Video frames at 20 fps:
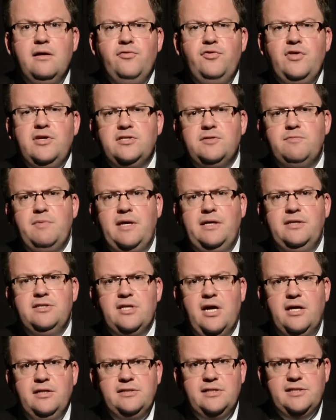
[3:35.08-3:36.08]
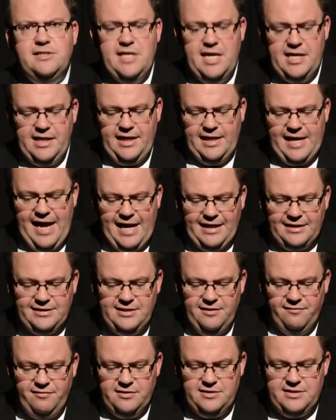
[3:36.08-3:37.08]
This means undertaking
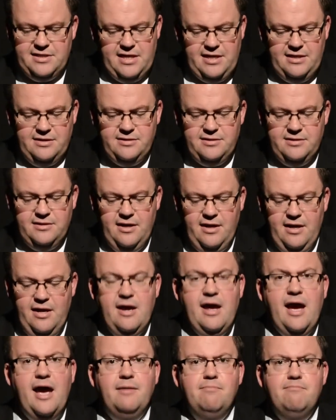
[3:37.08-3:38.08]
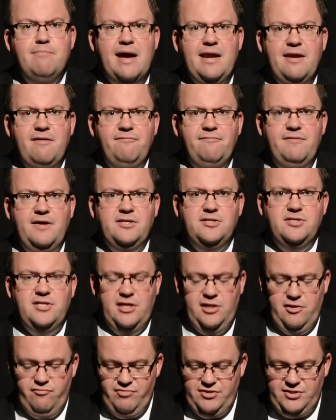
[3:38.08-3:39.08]
activities and
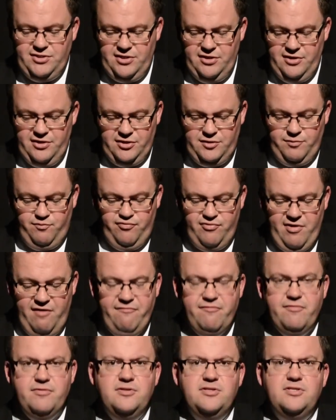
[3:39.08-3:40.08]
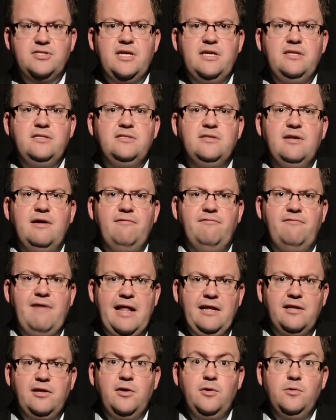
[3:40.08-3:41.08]
manifesting the research preferences,
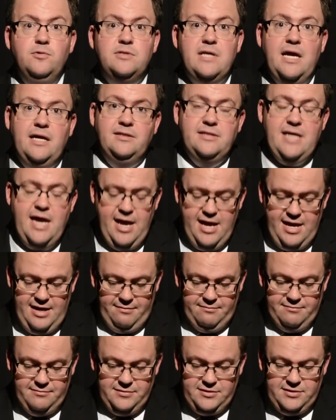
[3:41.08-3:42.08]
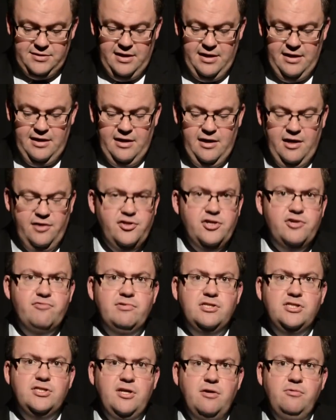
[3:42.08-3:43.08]
values, and aims that are
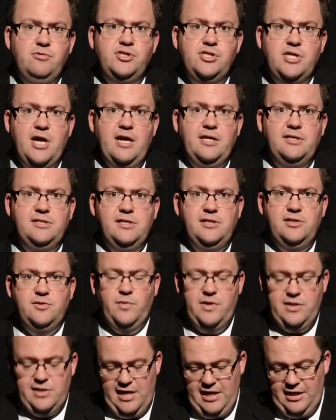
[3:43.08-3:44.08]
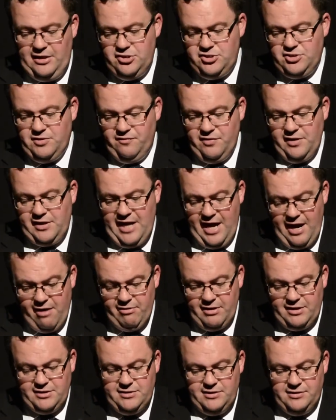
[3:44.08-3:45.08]
associated with each of the
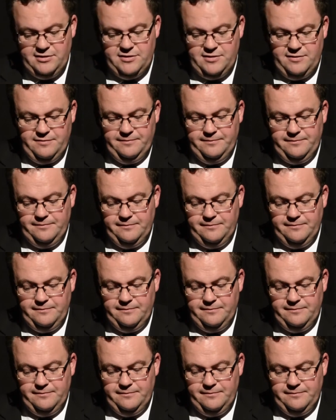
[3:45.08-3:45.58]
characters.